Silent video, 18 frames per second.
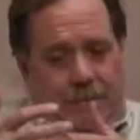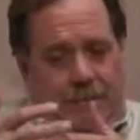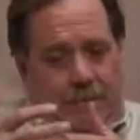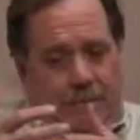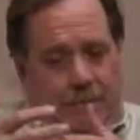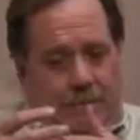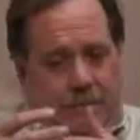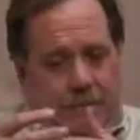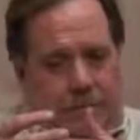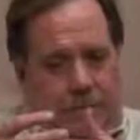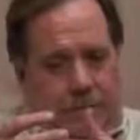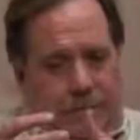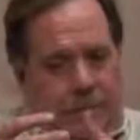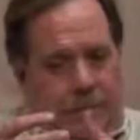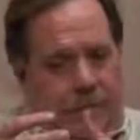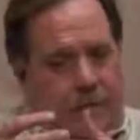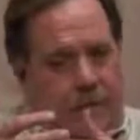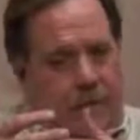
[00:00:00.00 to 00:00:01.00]

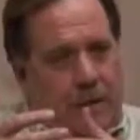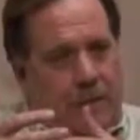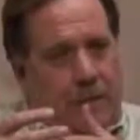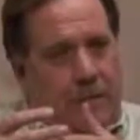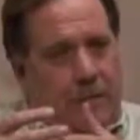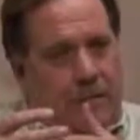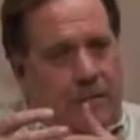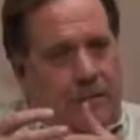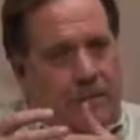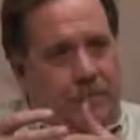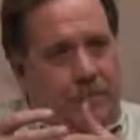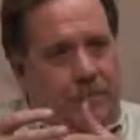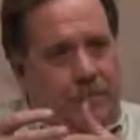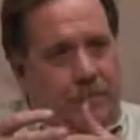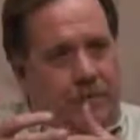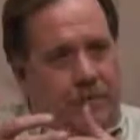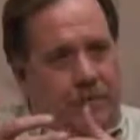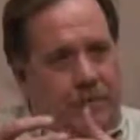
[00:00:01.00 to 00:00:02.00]
that if the company was
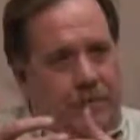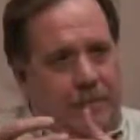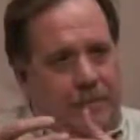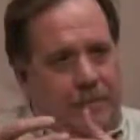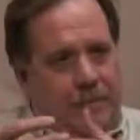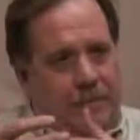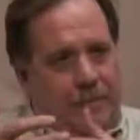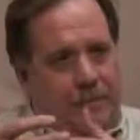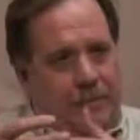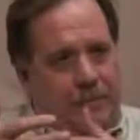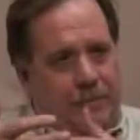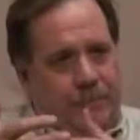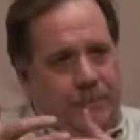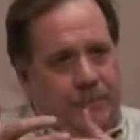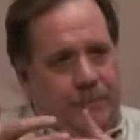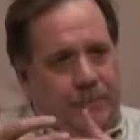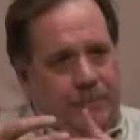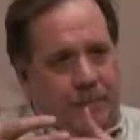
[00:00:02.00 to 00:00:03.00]
interested in
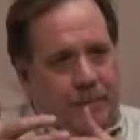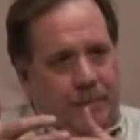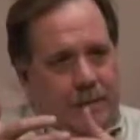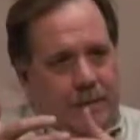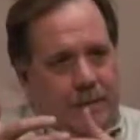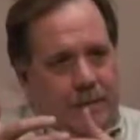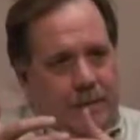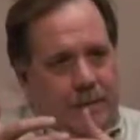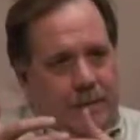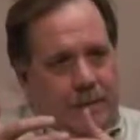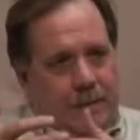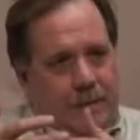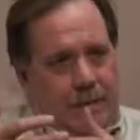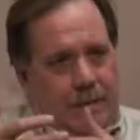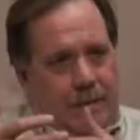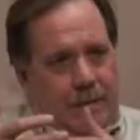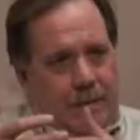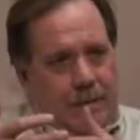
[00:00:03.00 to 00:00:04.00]

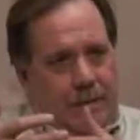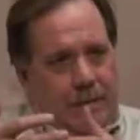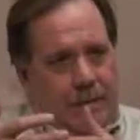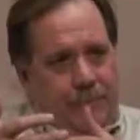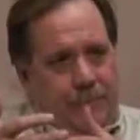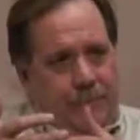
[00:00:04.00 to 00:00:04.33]
um,